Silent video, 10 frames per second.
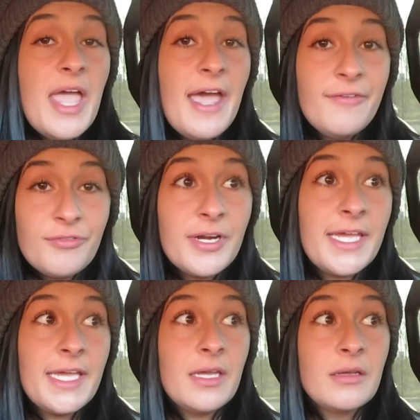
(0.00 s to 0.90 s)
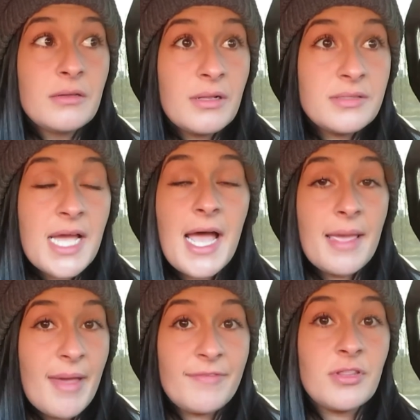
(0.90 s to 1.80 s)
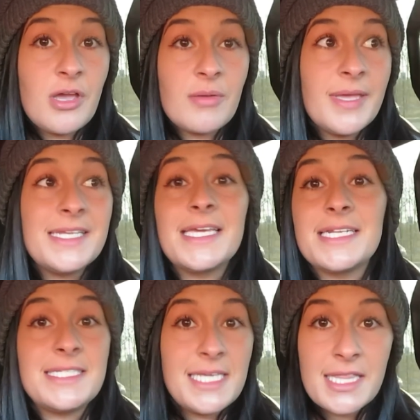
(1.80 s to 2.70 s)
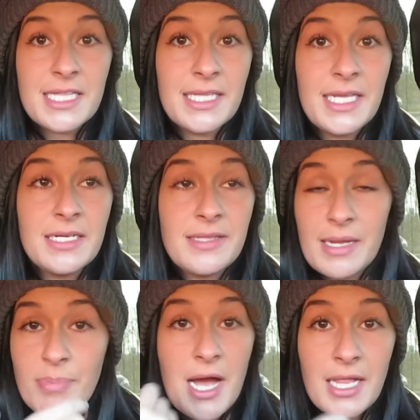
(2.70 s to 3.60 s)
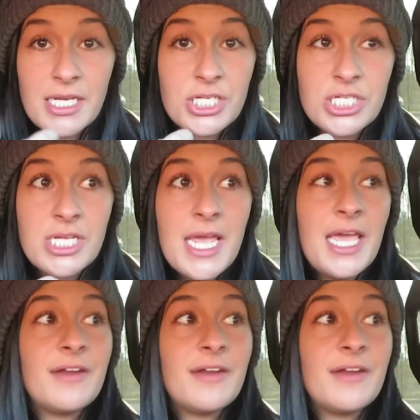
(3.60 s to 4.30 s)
every time after the Augmentin to get his teeth cleaned, like polished.